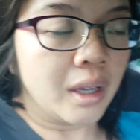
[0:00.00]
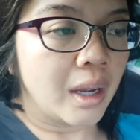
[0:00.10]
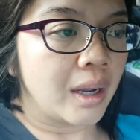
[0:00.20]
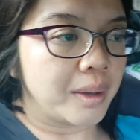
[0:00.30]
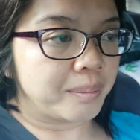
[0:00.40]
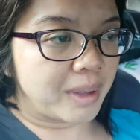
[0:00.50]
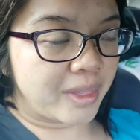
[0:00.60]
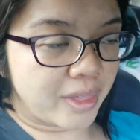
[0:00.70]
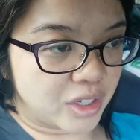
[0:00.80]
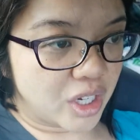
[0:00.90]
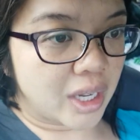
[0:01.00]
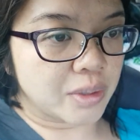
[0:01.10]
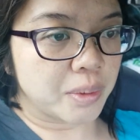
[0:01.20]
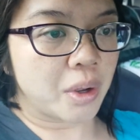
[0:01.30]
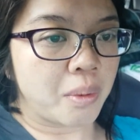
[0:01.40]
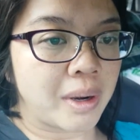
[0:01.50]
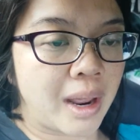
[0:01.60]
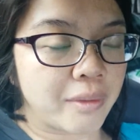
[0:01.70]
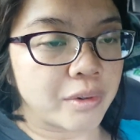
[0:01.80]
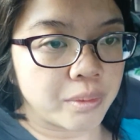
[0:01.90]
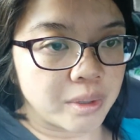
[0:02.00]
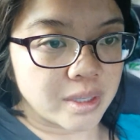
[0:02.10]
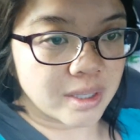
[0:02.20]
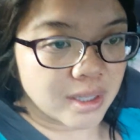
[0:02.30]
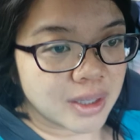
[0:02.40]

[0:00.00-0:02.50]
and then the JKs would go in afterwards.